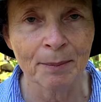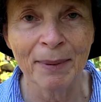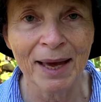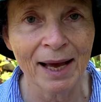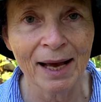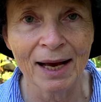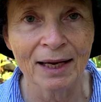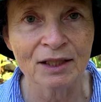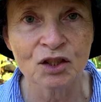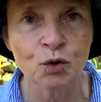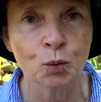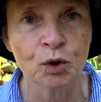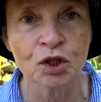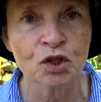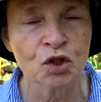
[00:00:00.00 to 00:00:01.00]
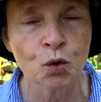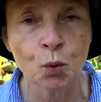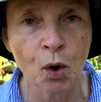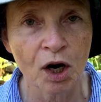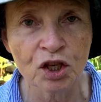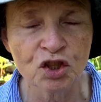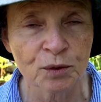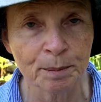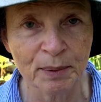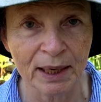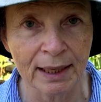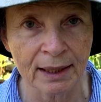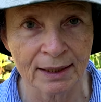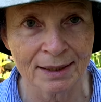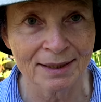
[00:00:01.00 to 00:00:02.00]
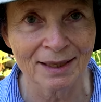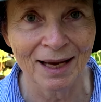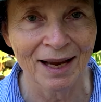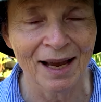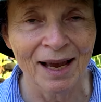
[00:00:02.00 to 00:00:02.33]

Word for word: past were squash bugs,